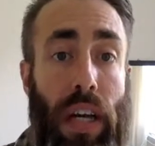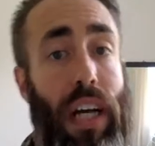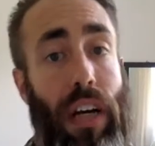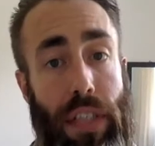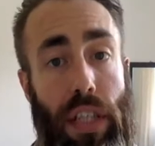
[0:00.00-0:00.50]

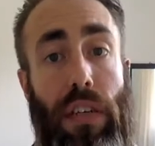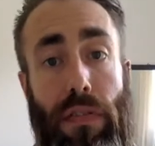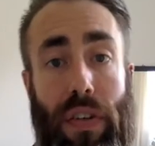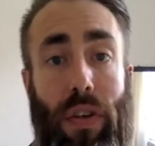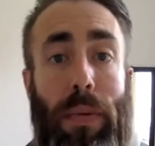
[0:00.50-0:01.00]
of certain
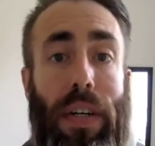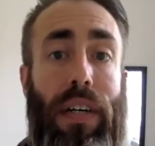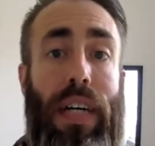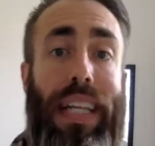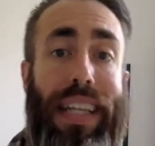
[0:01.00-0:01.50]
phenomena
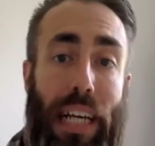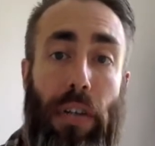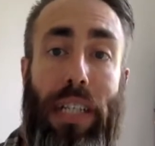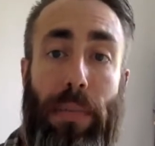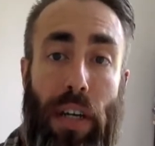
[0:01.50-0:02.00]
that now
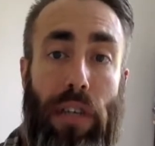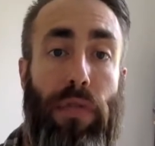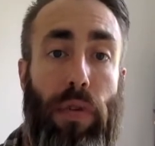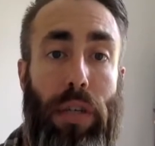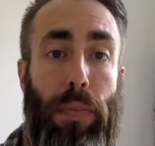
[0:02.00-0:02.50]
seem
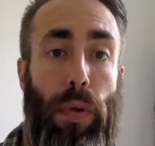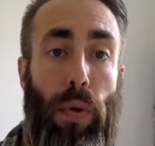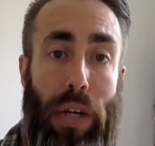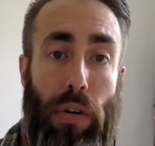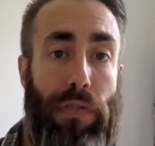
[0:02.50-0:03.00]
unavoidable or
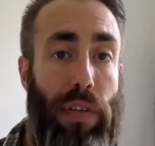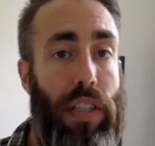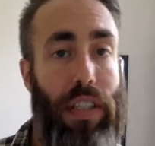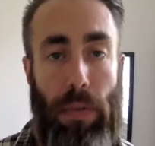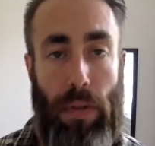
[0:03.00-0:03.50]

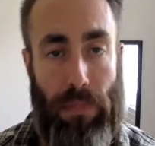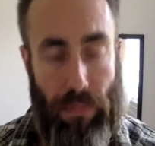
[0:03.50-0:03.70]
irreversible.